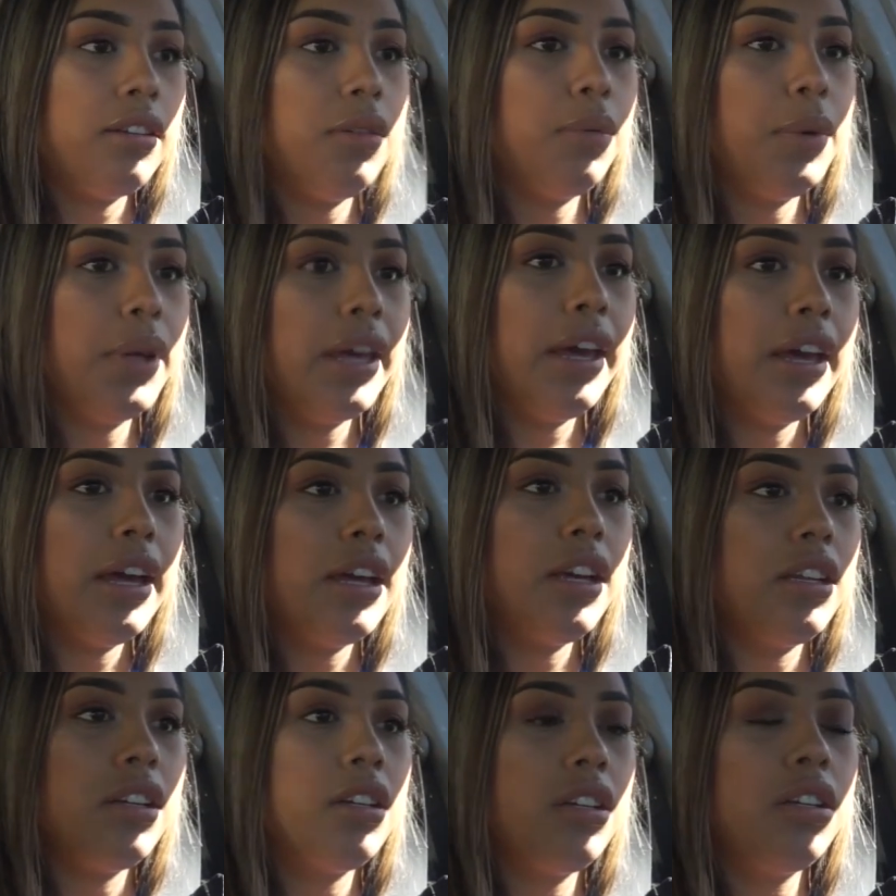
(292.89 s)
We
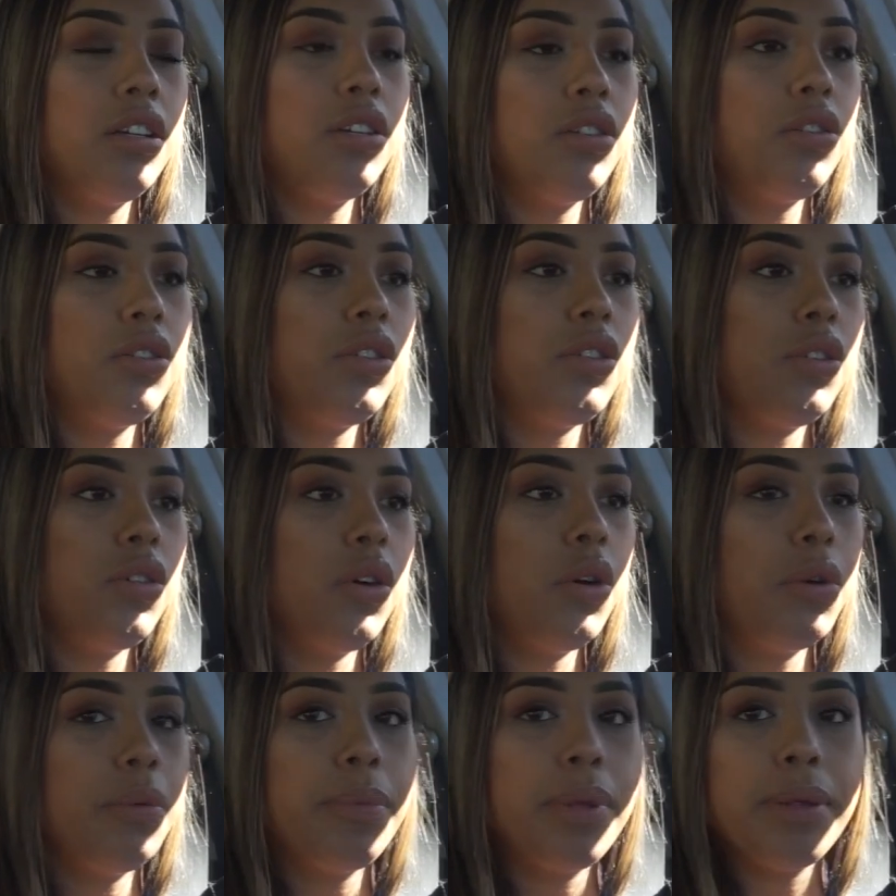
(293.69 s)
had 2
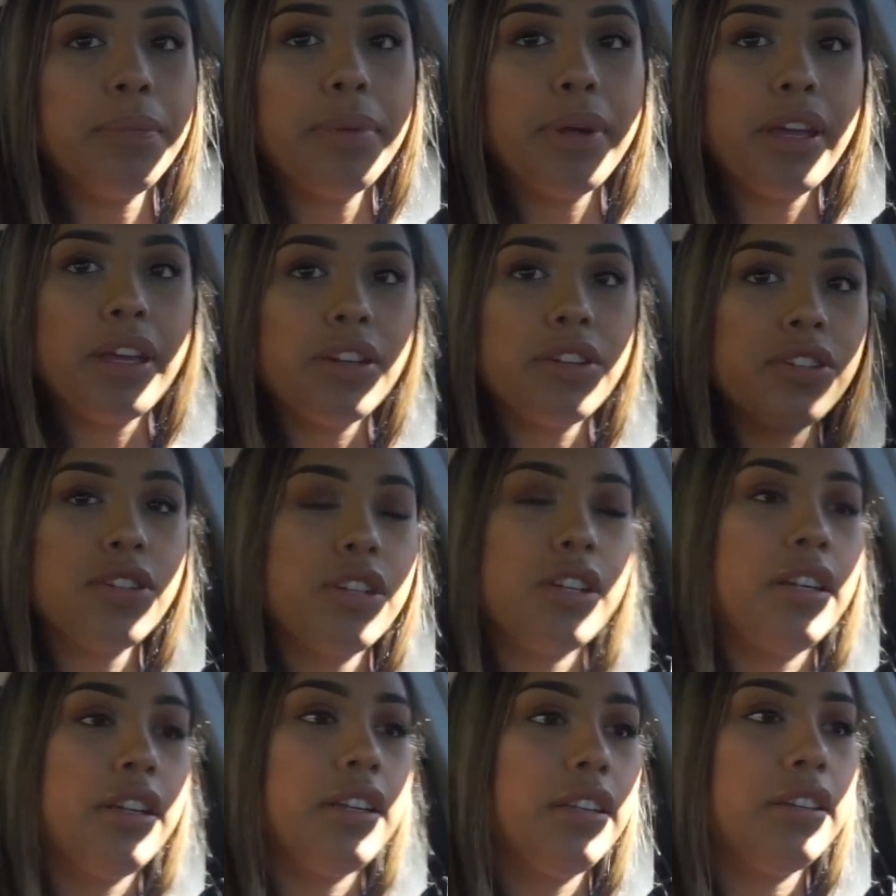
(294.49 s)
OB
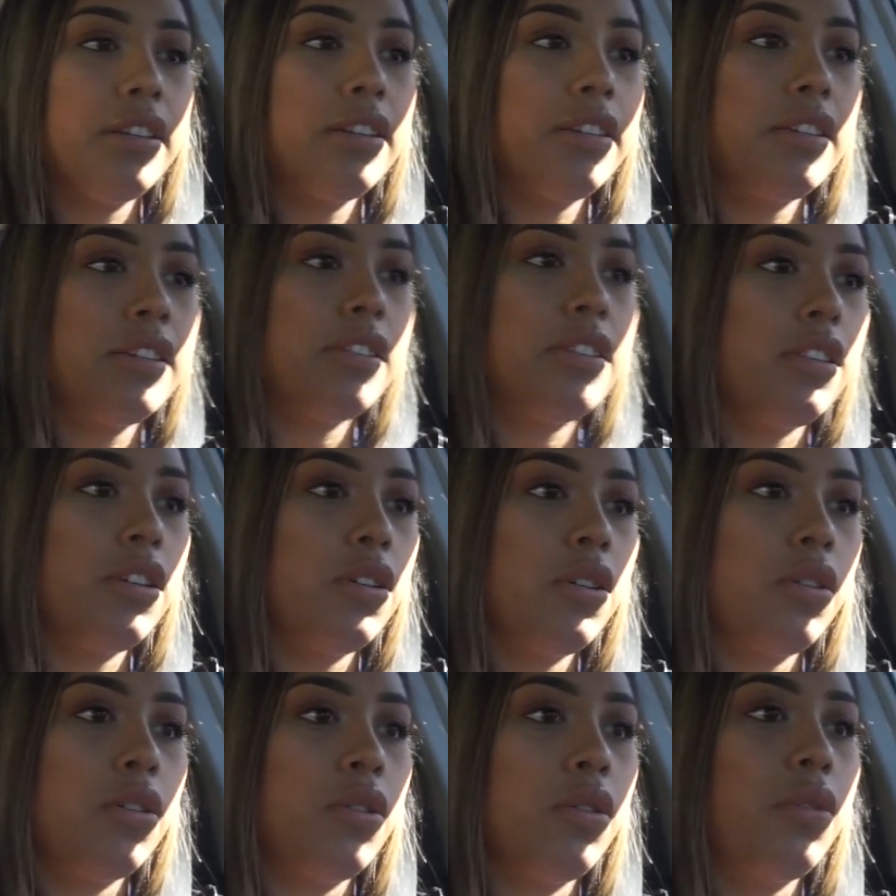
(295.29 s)
patients,
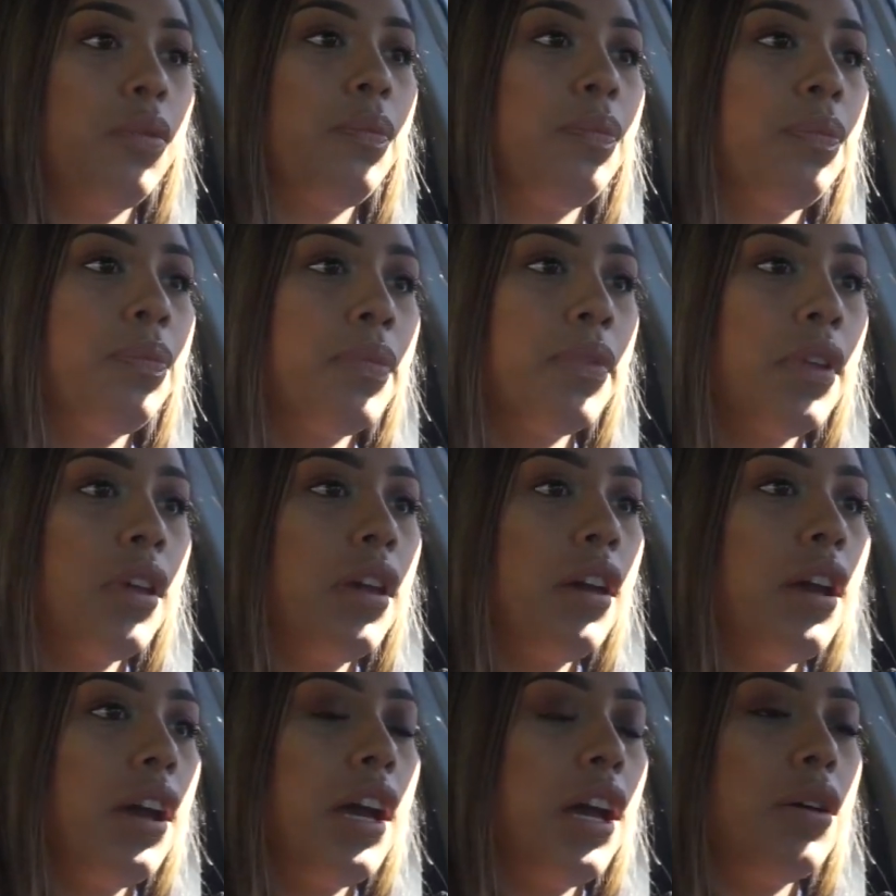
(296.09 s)
so
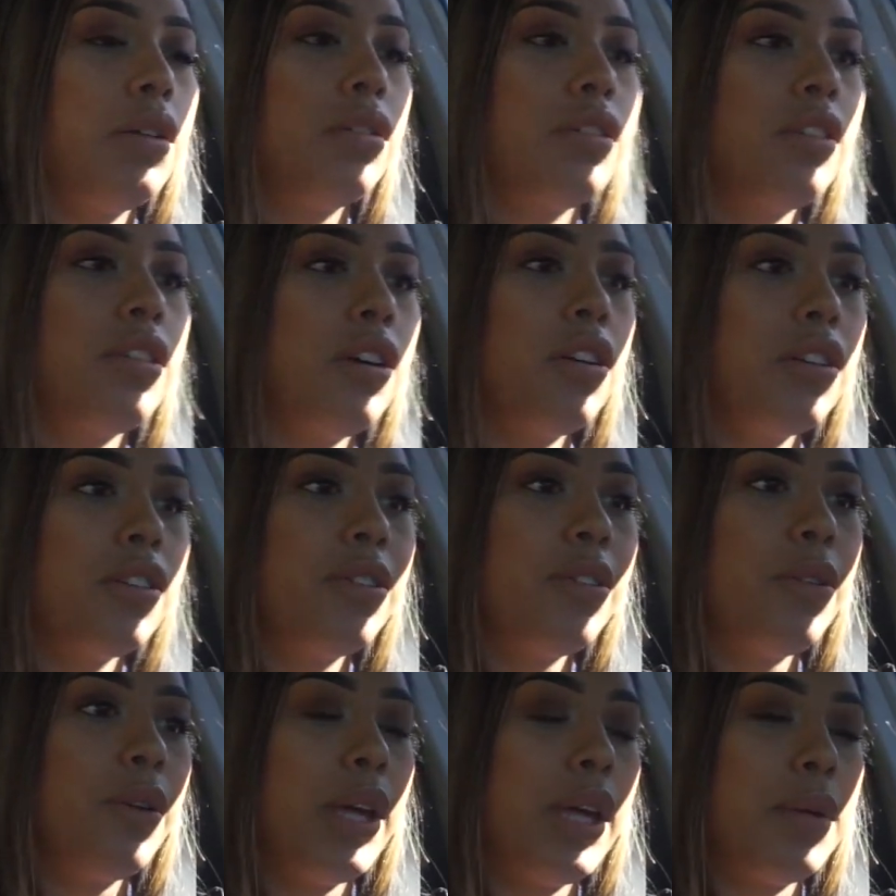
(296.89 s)
I was
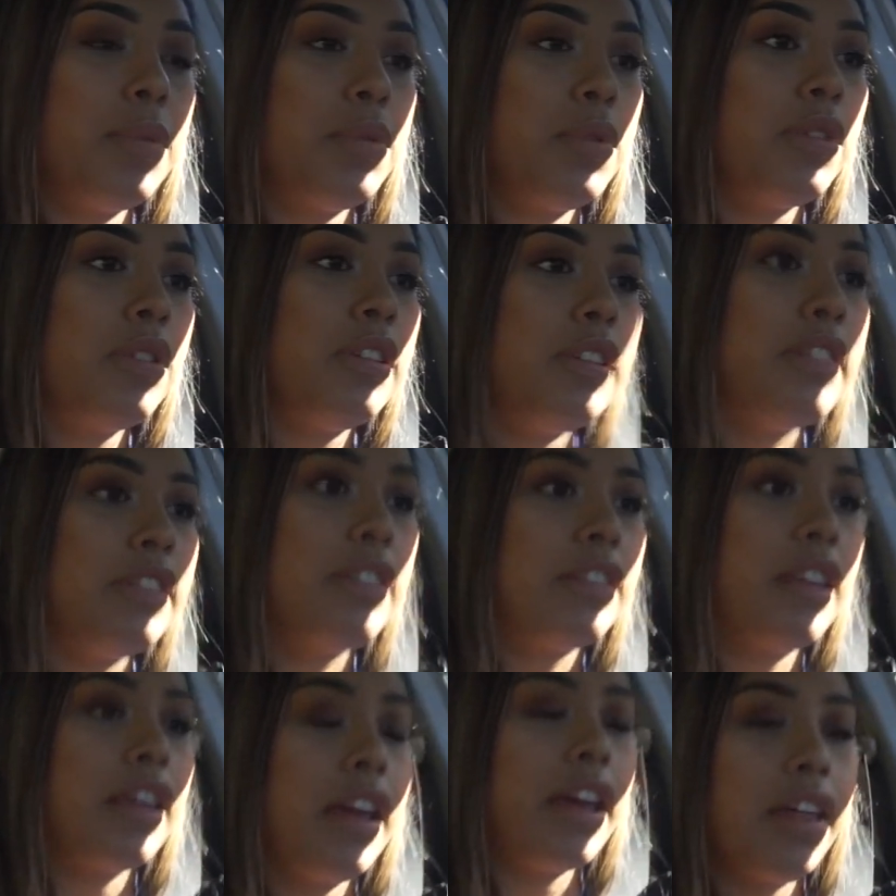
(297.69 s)
also able to
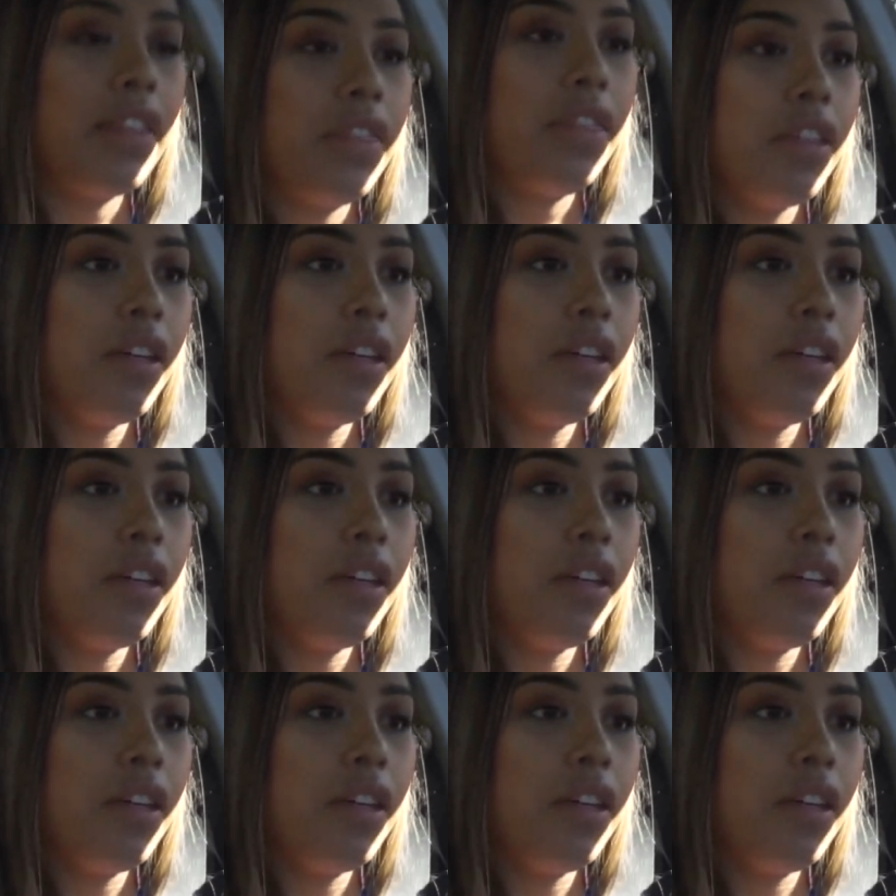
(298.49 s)
scan